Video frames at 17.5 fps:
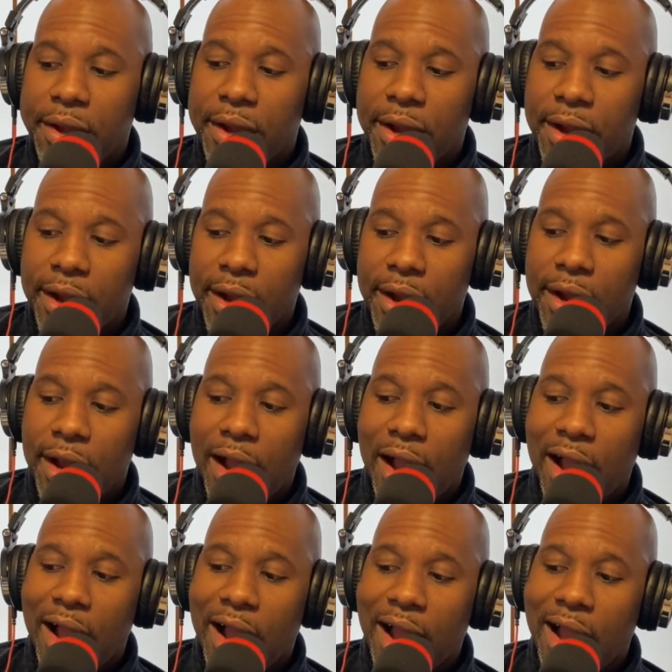
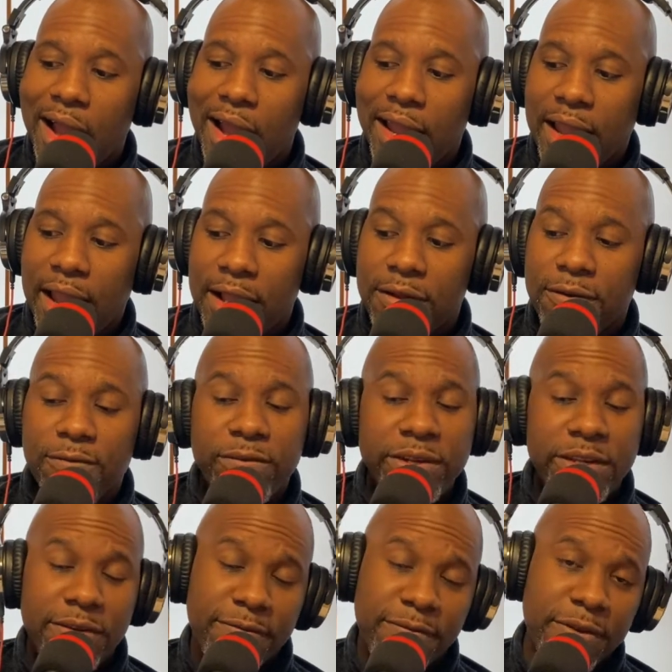I kind of
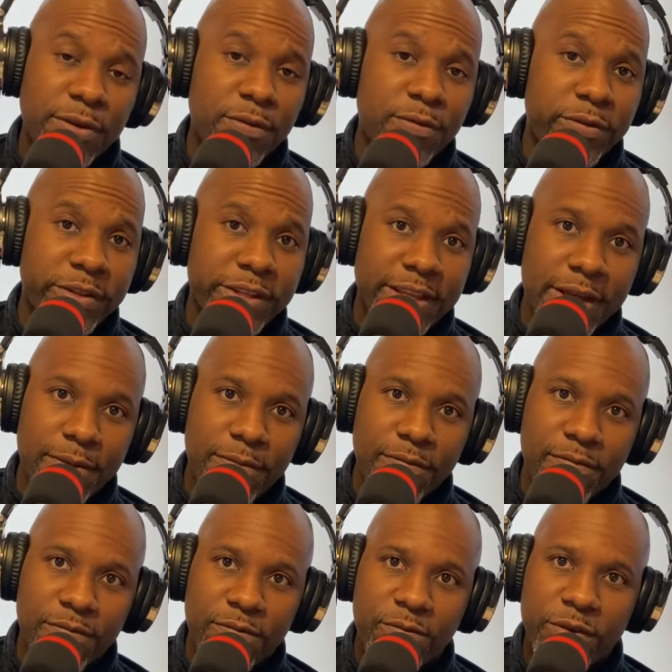really feel for
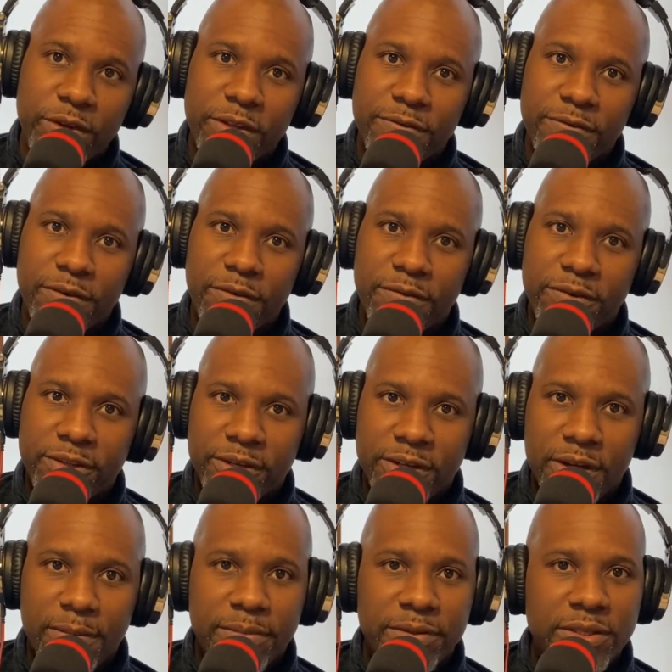them, really feel for their
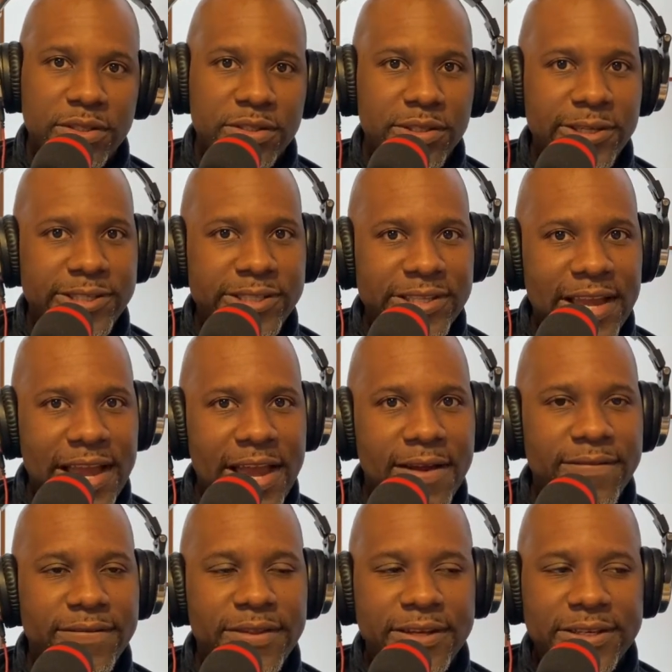companies, their
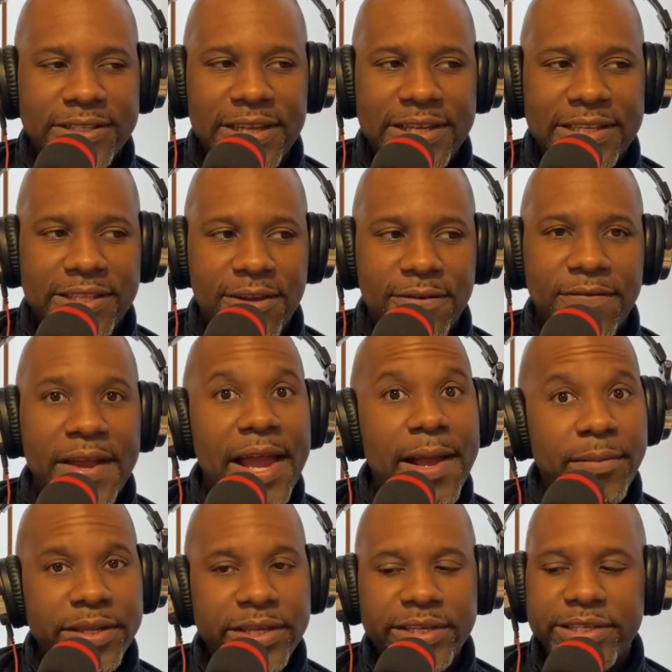staff, things like their
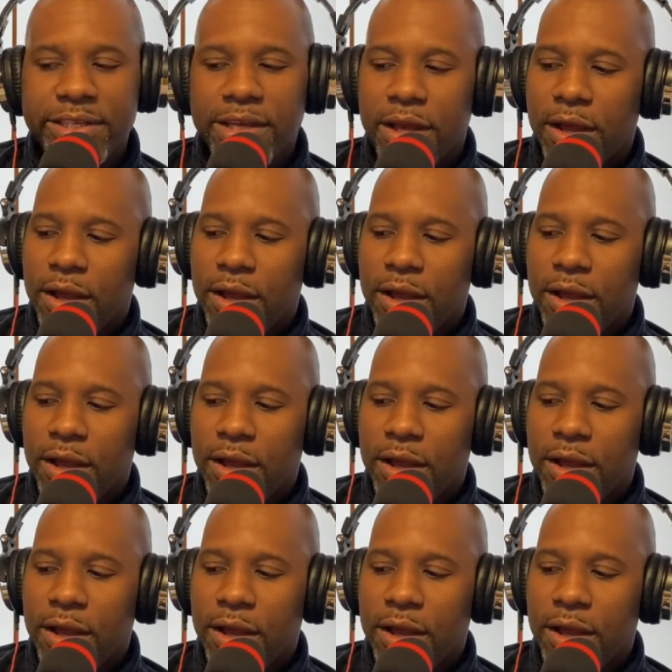families.